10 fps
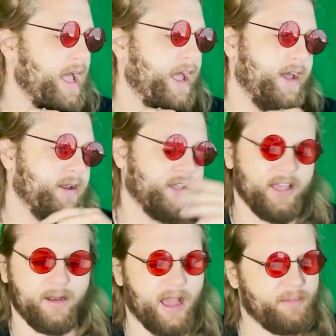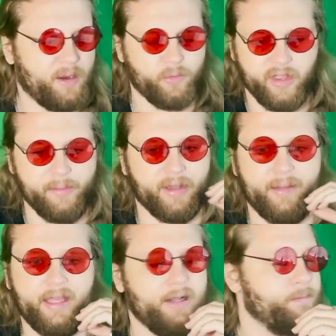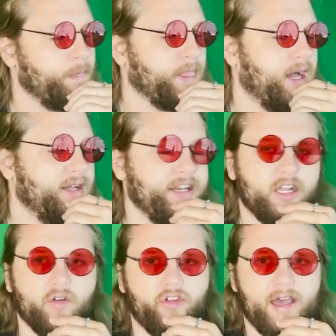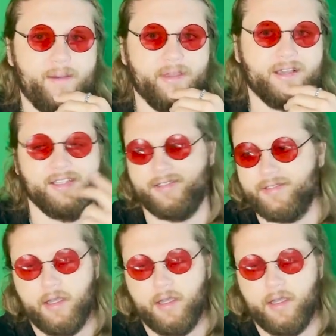And again, I'm not really blaming Nico for that because